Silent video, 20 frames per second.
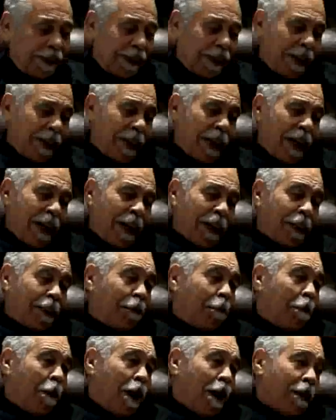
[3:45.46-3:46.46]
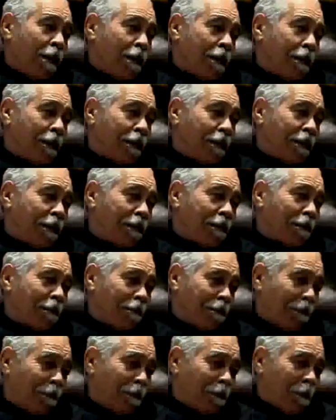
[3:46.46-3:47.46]
the nine months.
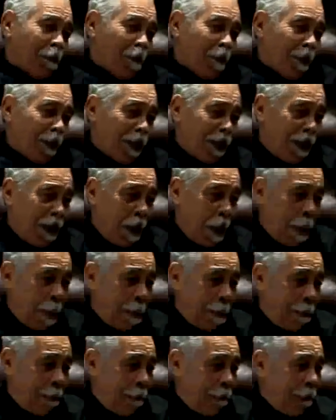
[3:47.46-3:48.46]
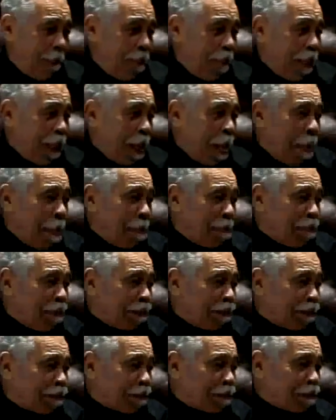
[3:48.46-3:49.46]
We, we know uh, you
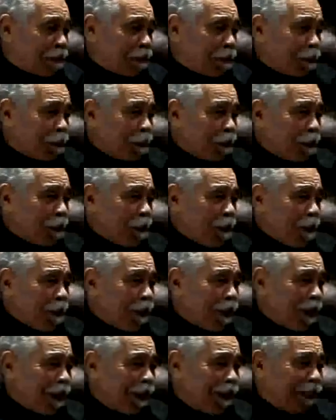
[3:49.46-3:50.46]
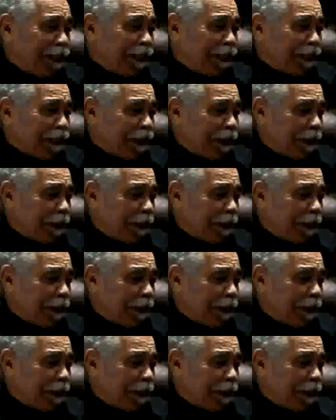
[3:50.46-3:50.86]
have been here for quite some time.